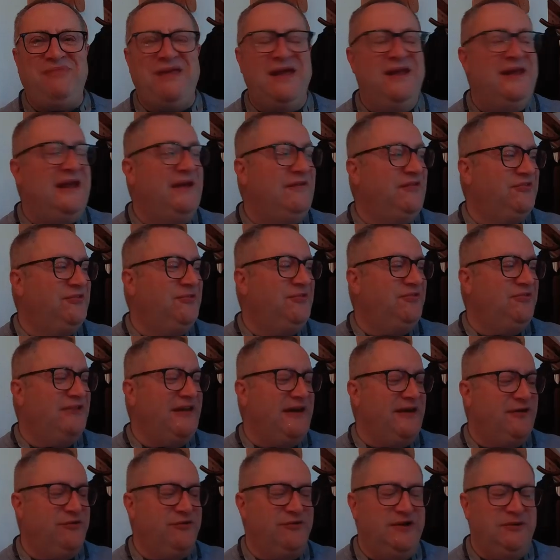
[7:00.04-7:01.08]
now with some sour
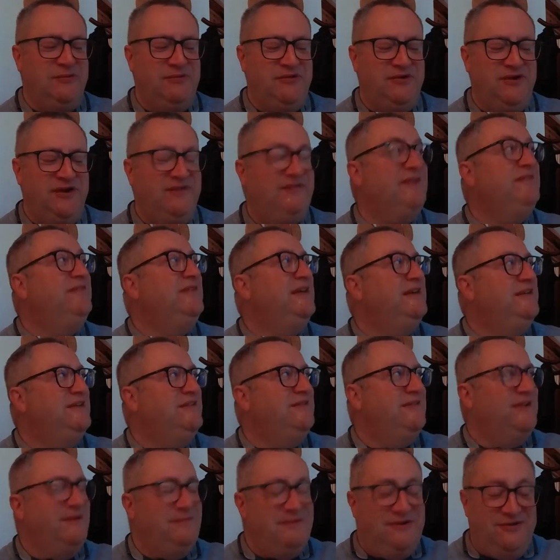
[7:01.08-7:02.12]
cream arriving, thank you
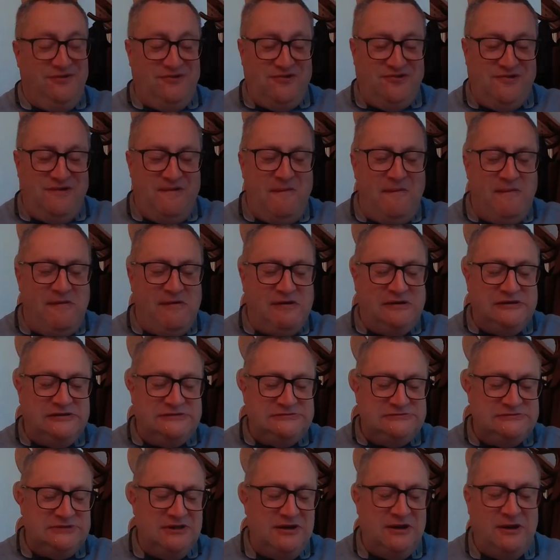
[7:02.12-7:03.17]
very much,
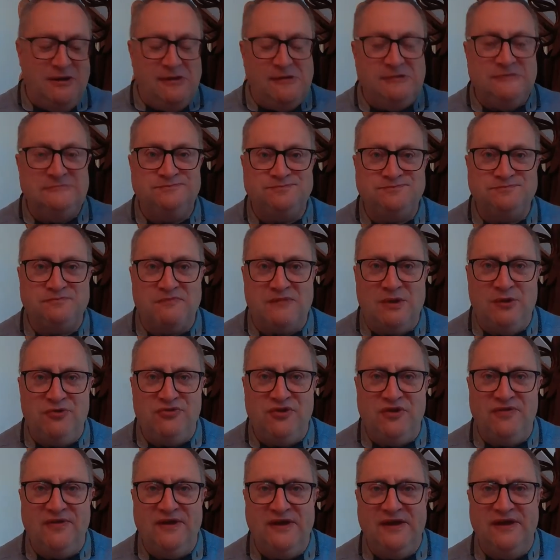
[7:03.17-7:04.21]
which I
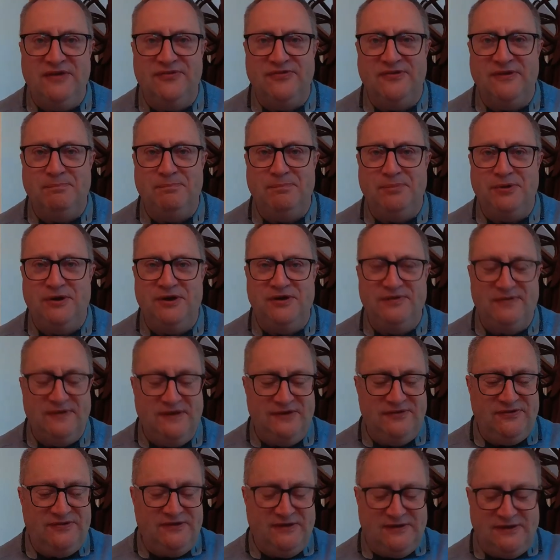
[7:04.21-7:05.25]
think is the perfect
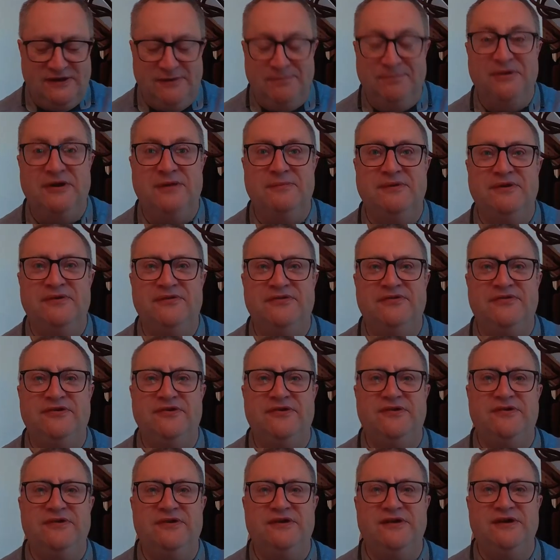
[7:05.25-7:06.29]
accompaniment to
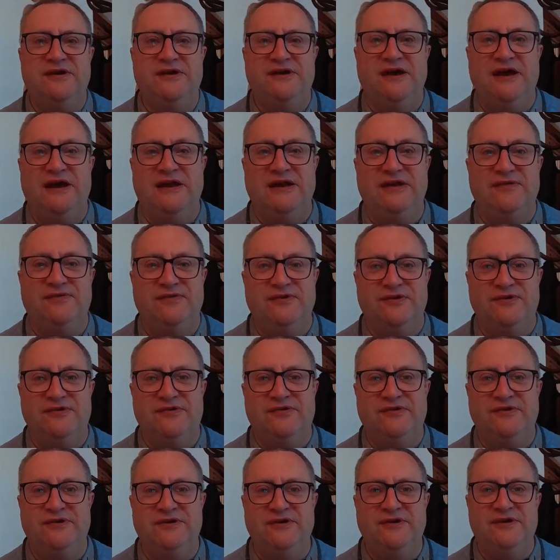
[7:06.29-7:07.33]
any food
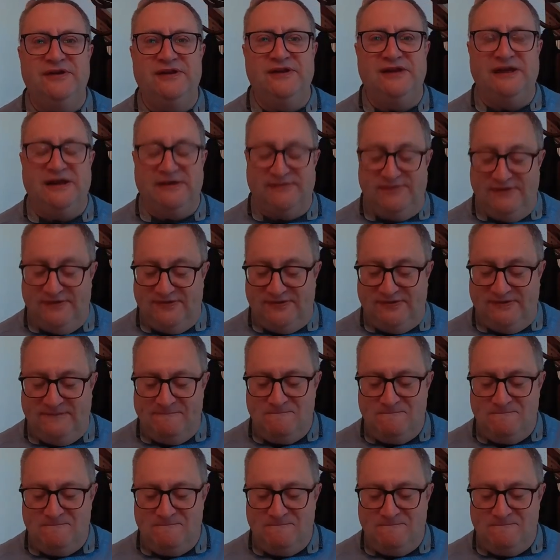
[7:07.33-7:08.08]
like this.